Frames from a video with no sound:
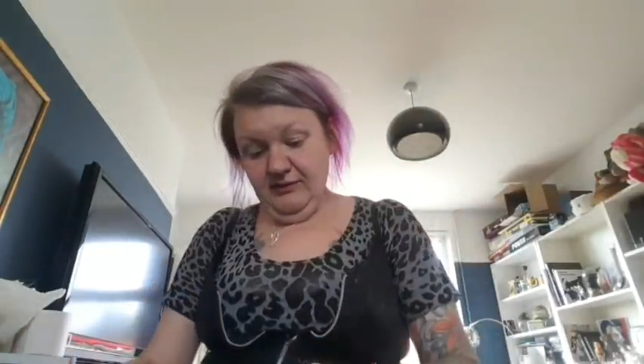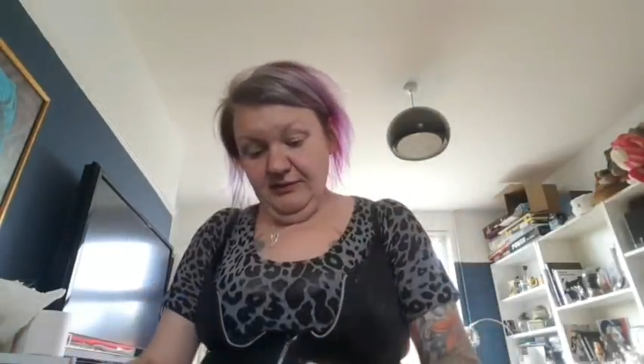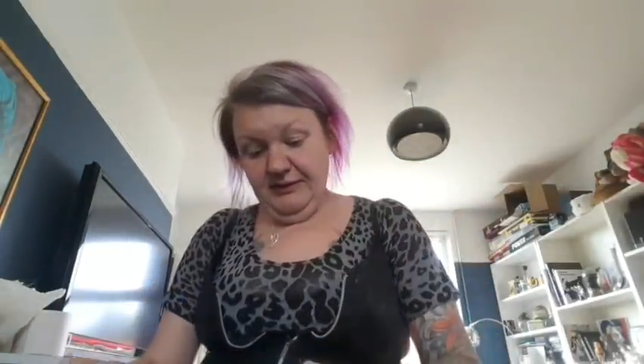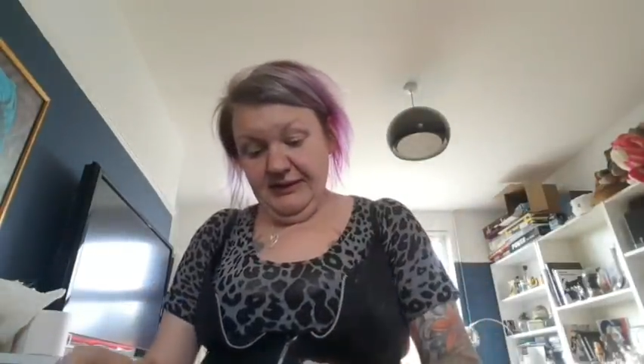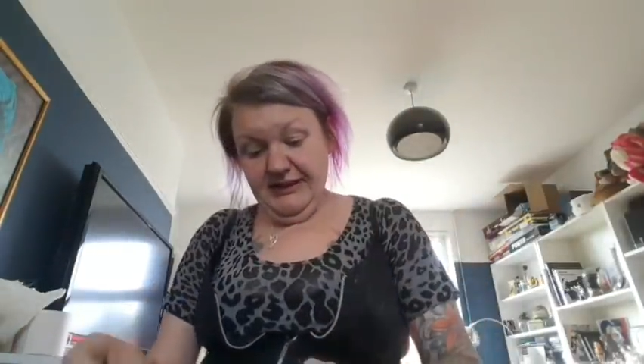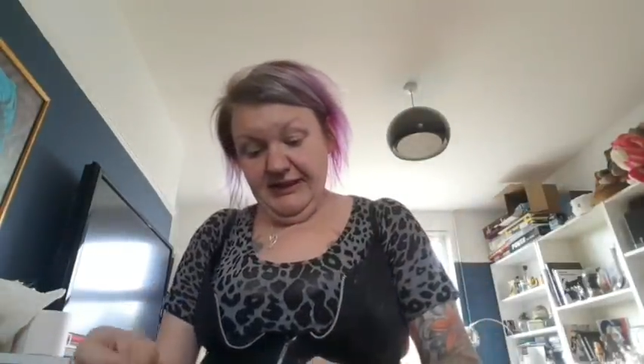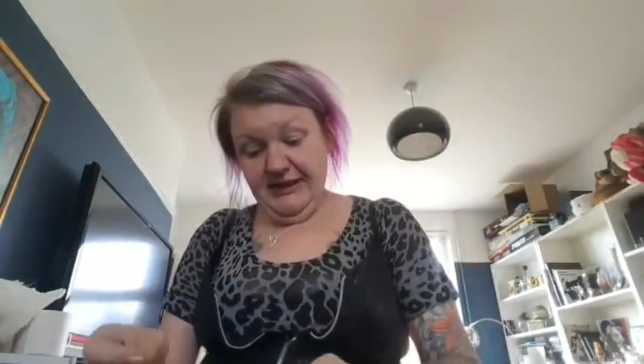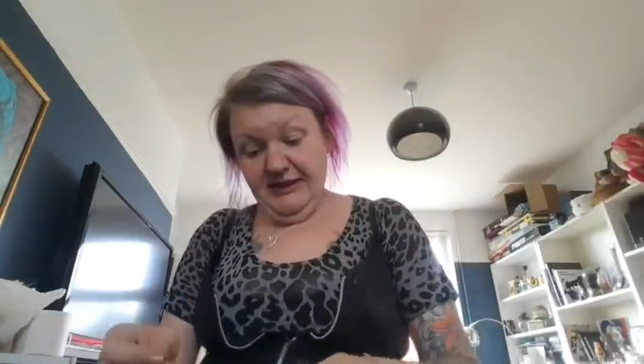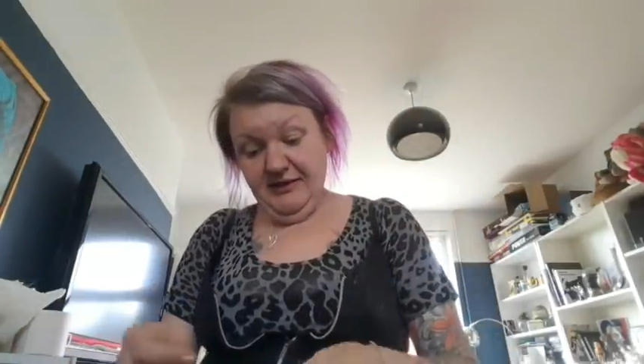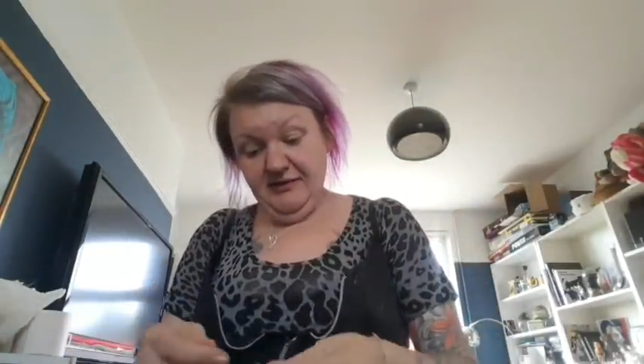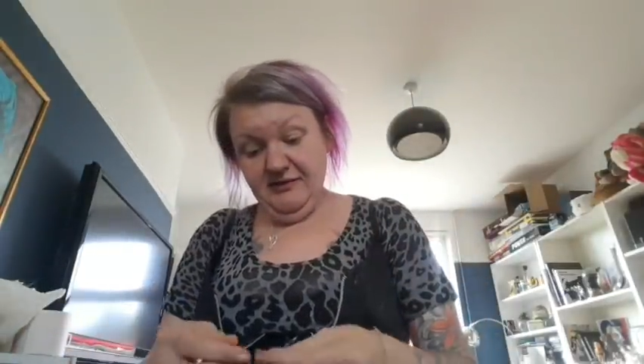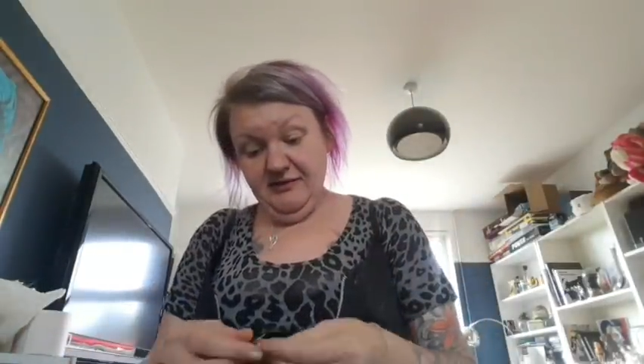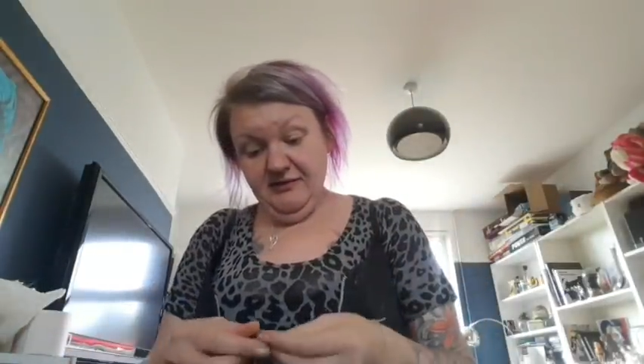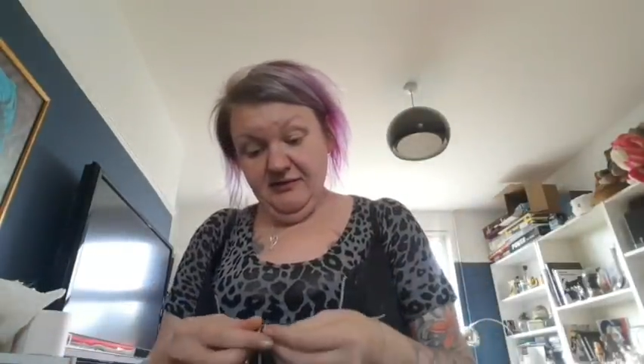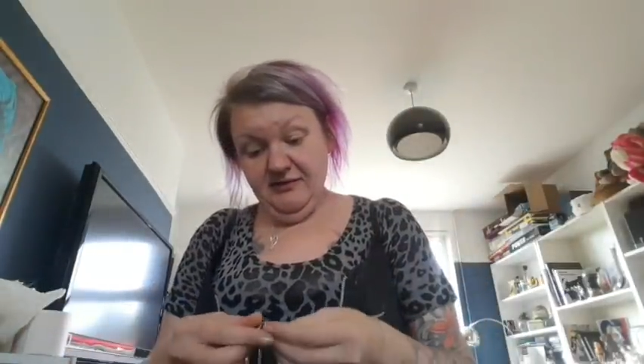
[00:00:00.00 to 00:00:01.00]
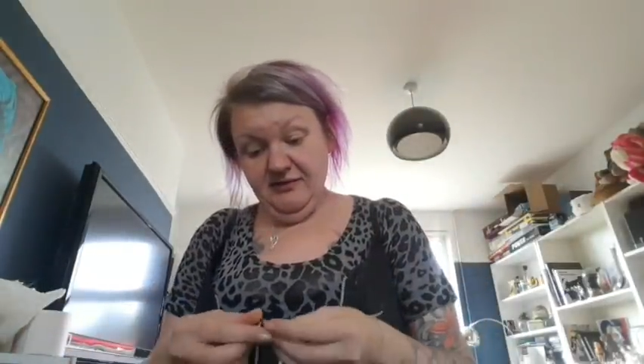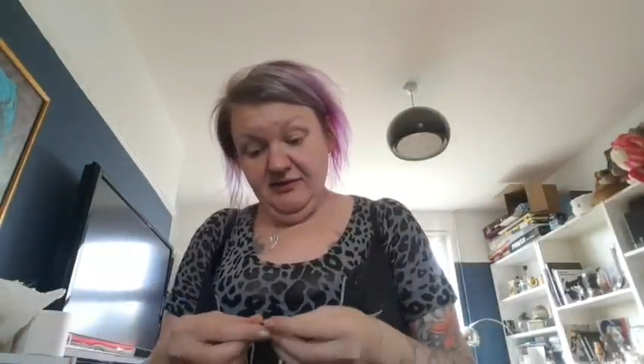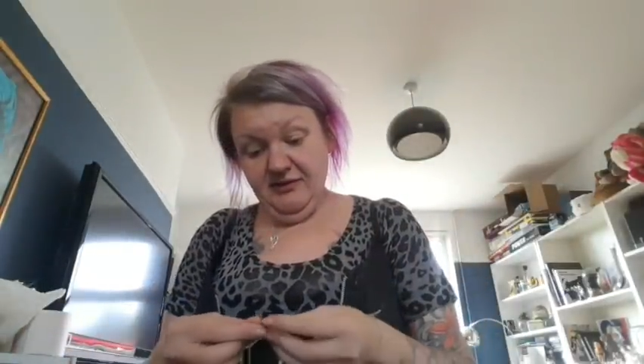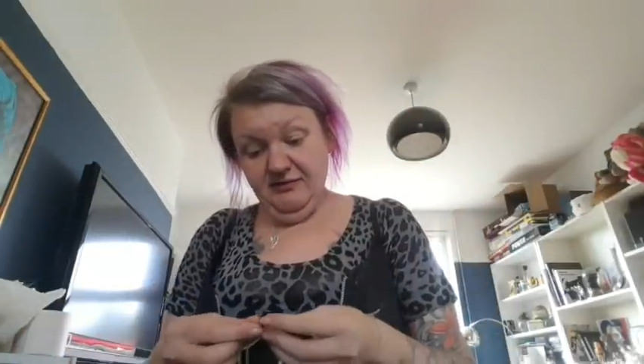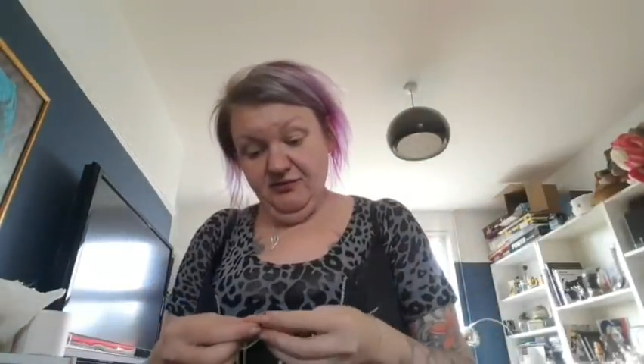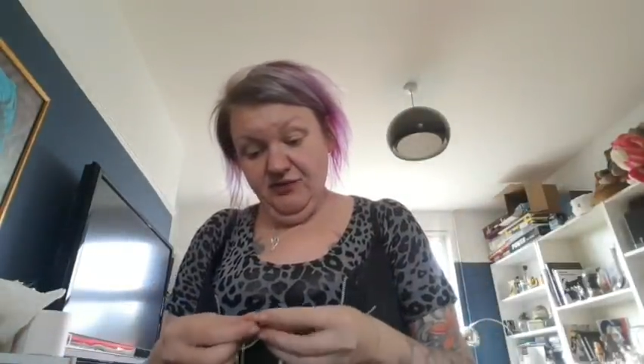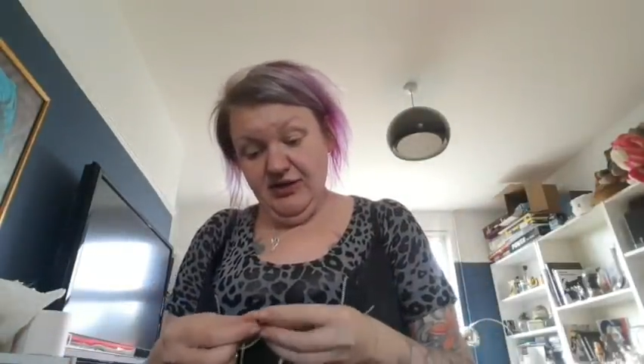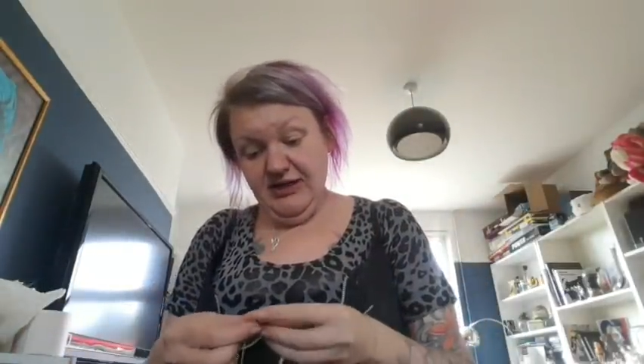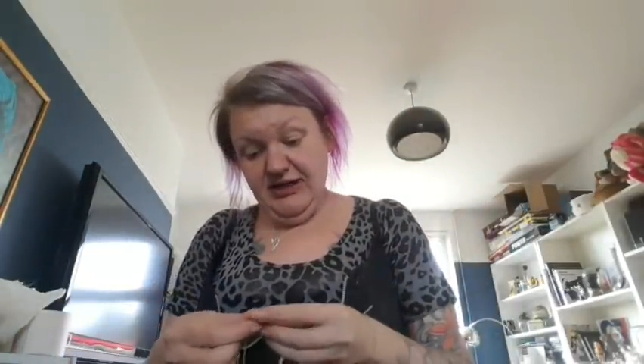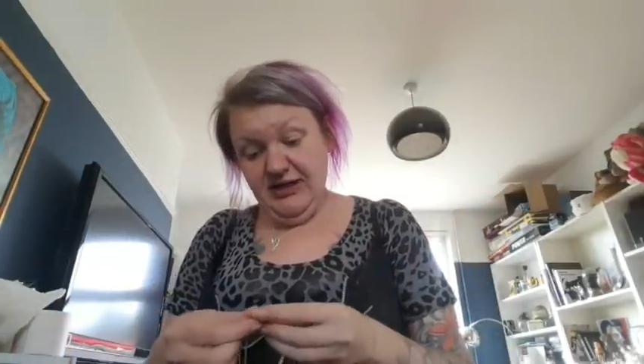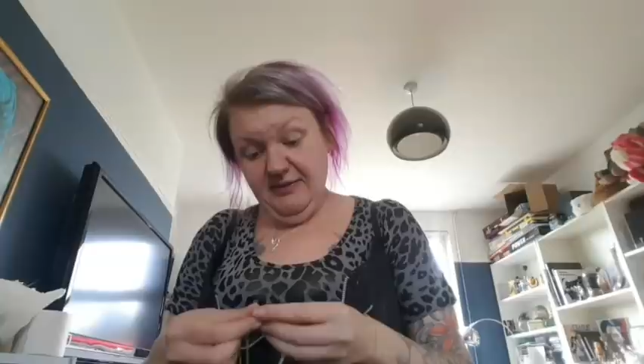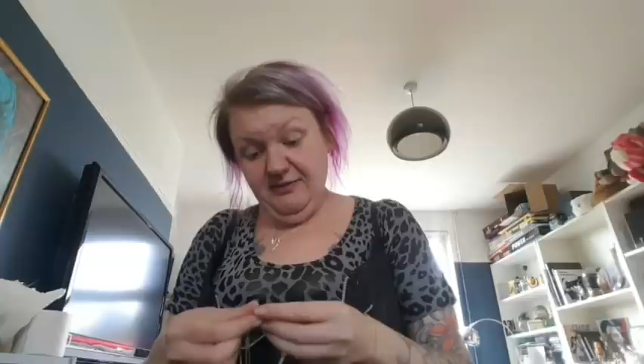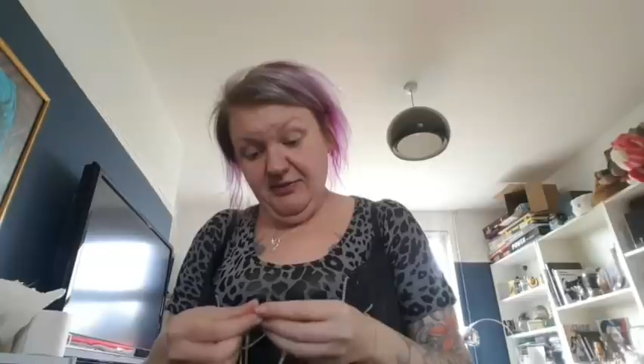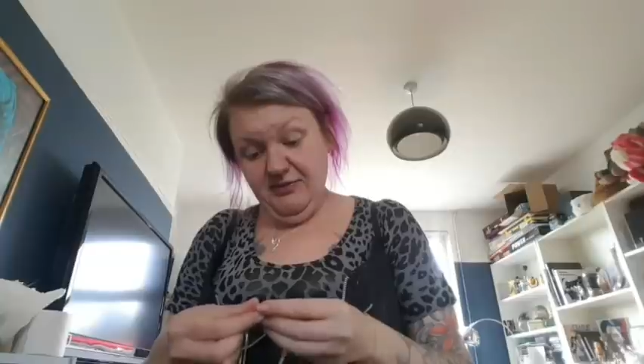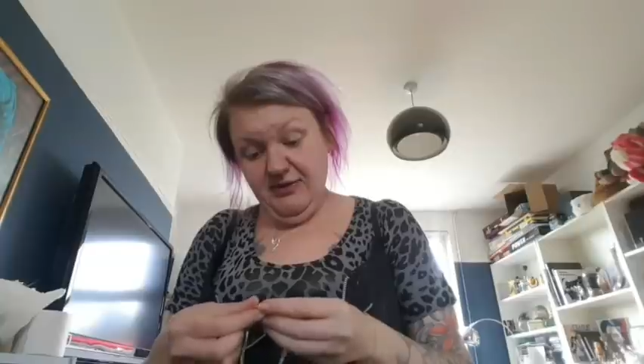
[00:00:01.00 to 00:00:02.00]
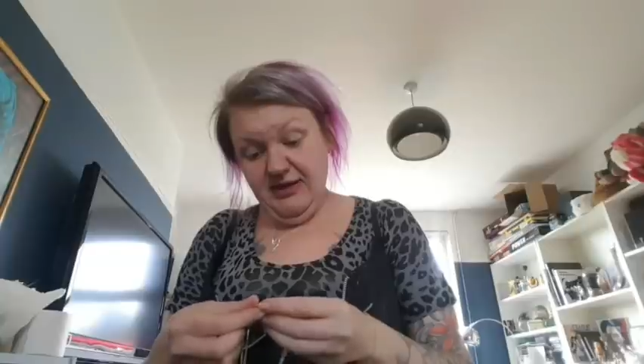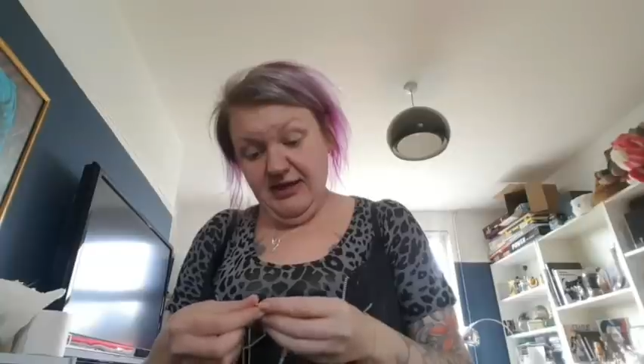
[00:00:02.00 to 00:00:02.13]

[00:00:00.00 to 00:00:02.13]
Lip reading: But yeah, really happy with